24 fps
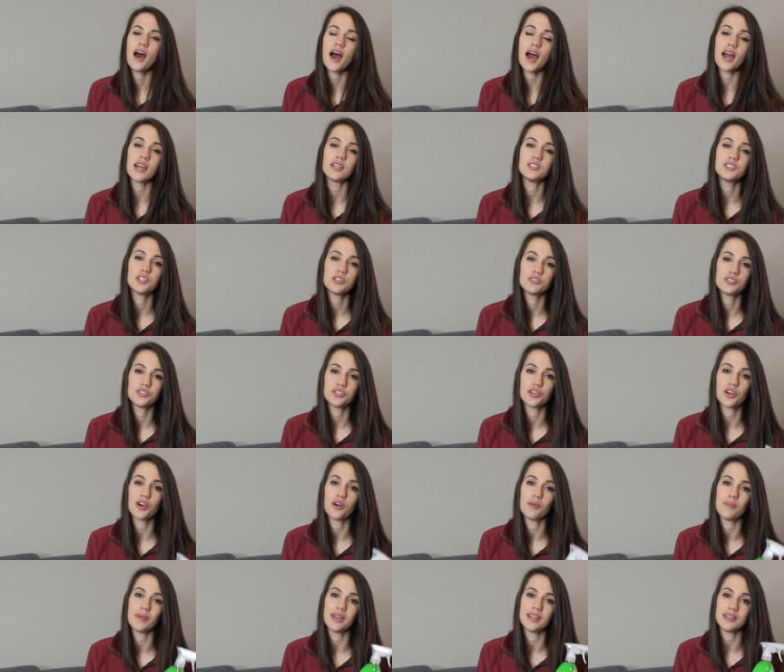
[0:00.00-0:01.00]
I chose to
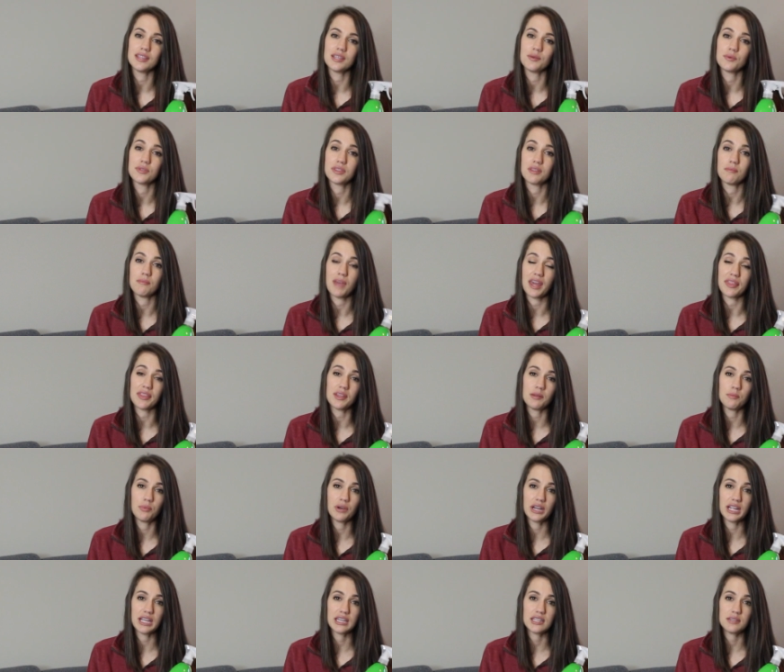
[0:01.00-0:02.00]
go mainly with the Method
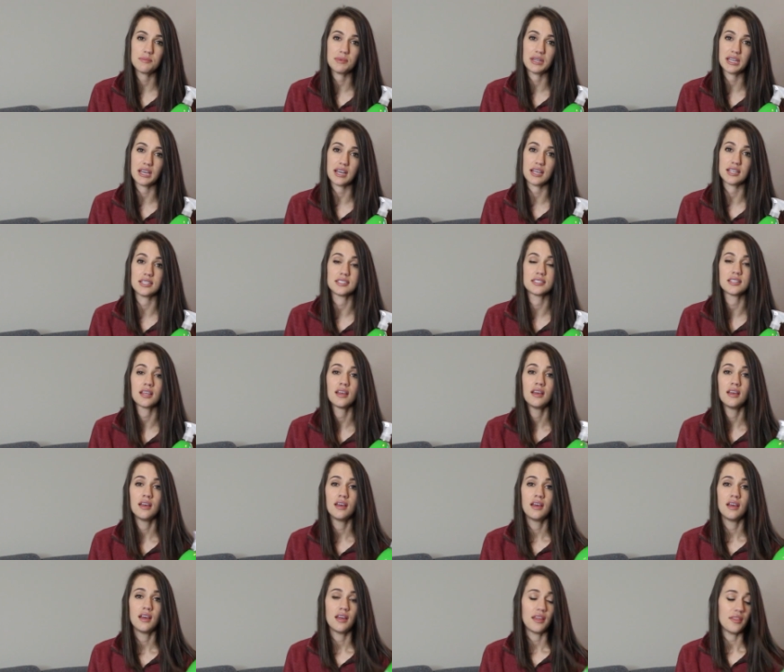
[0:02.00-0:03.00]
brand because
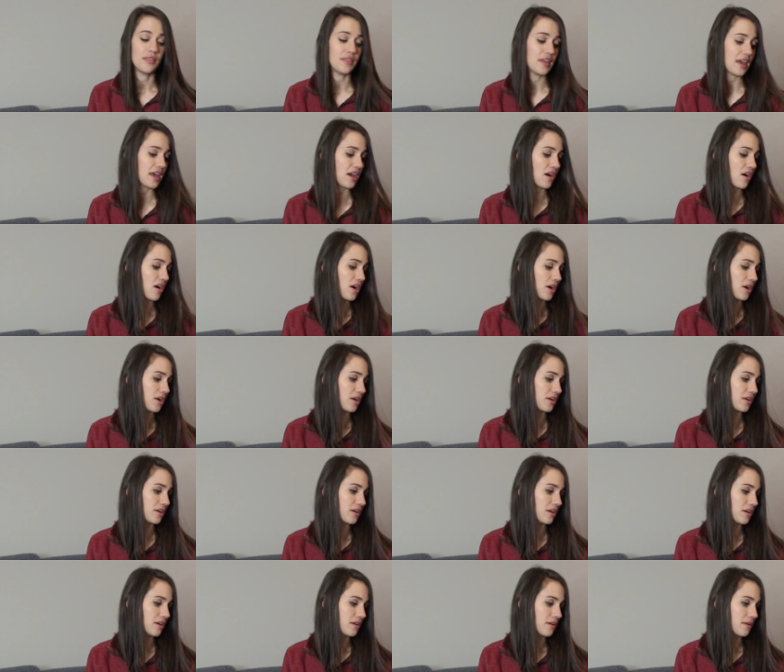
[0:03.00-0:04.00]
they
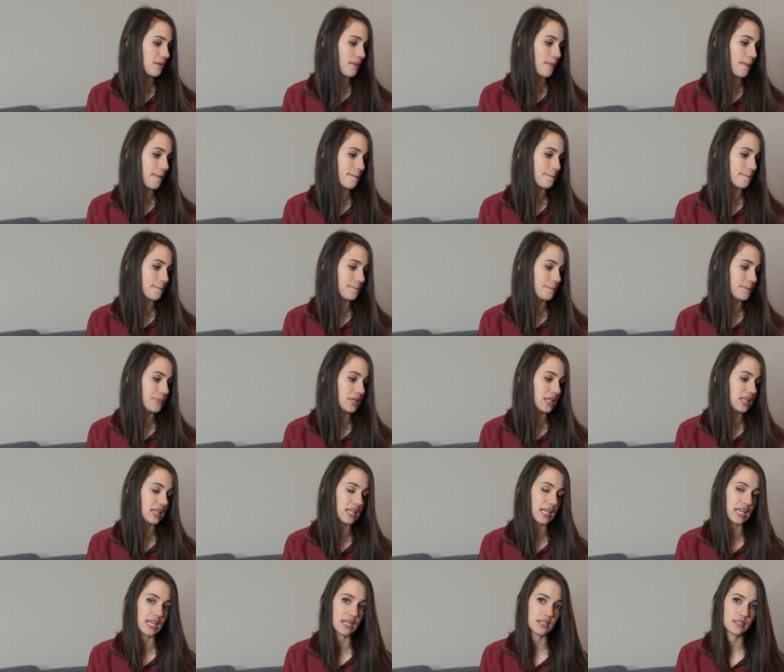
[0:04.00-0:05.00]
are
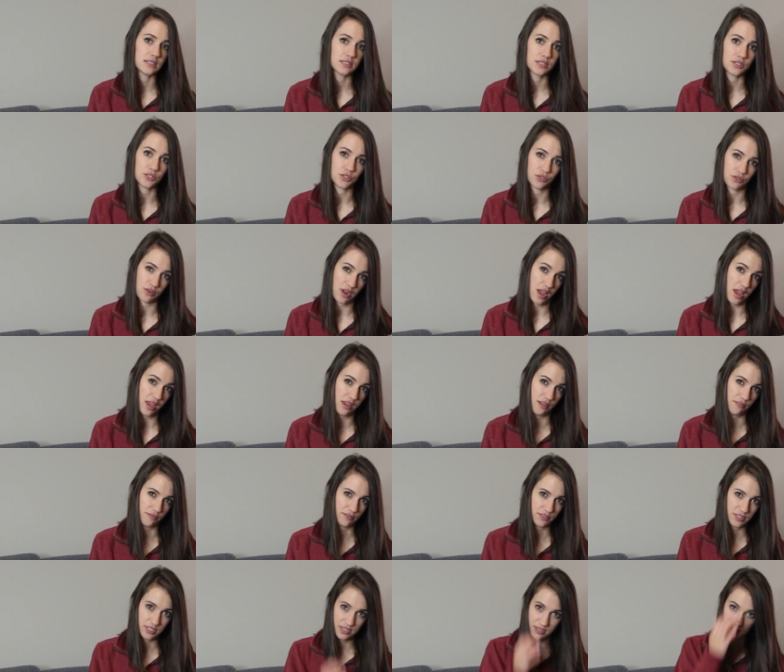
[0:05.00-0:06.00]
plant
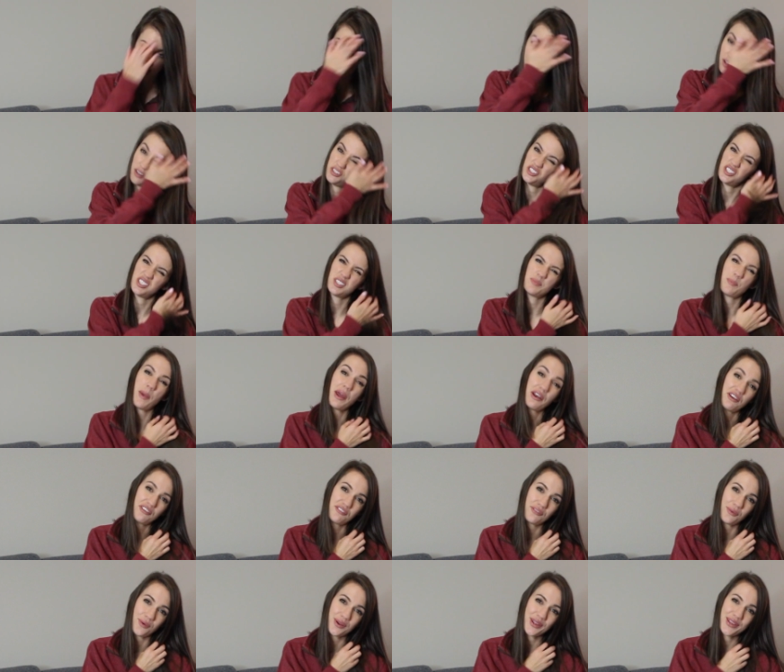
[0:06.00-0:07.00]
derived and they're just
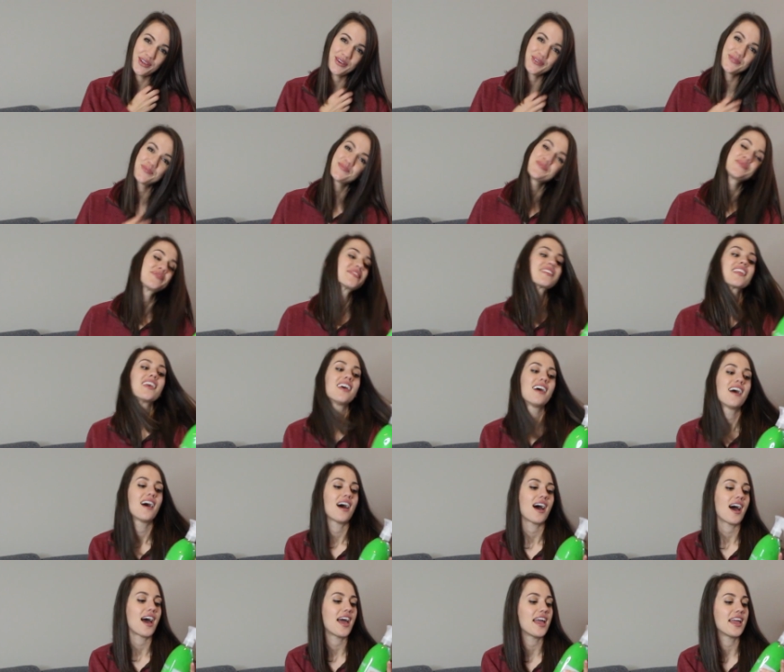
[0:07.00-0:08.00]
better for you
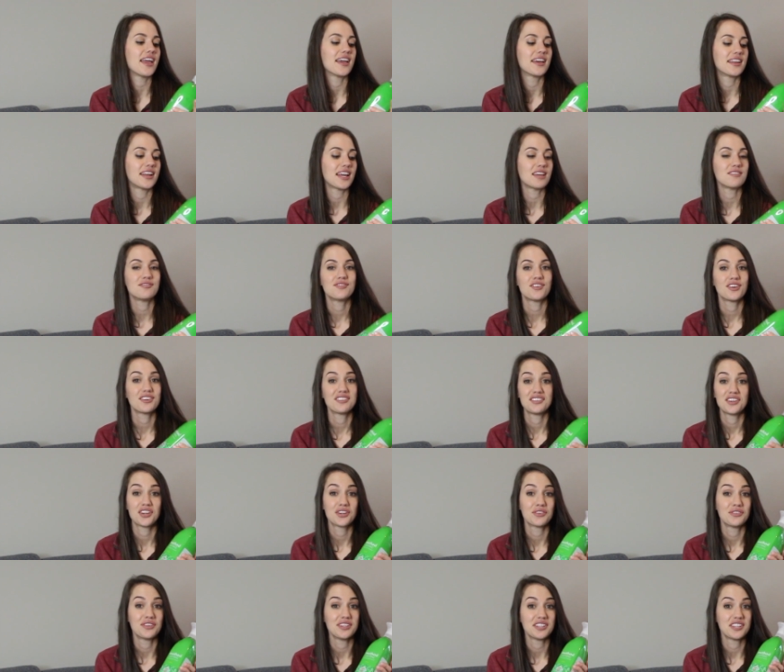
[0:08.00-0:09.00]
and I've
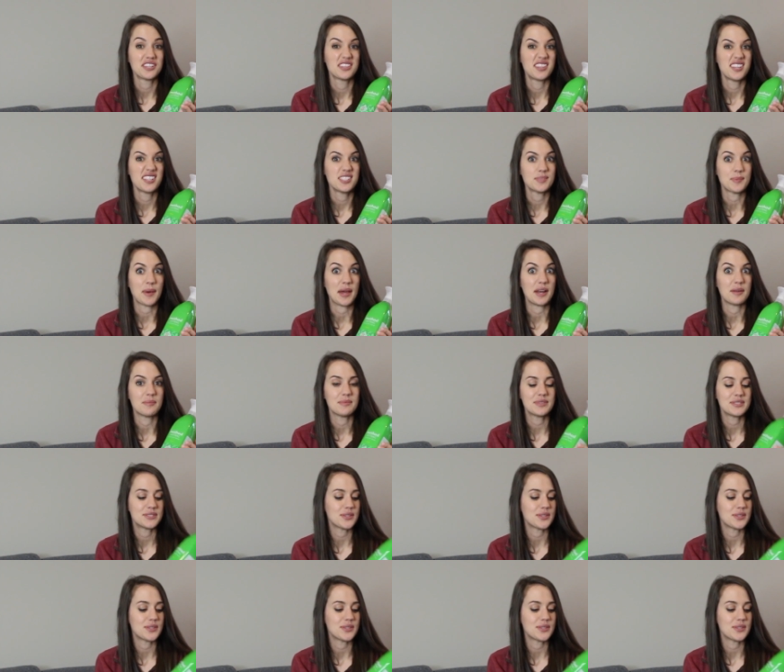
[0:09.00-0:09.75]
heard really good things about them.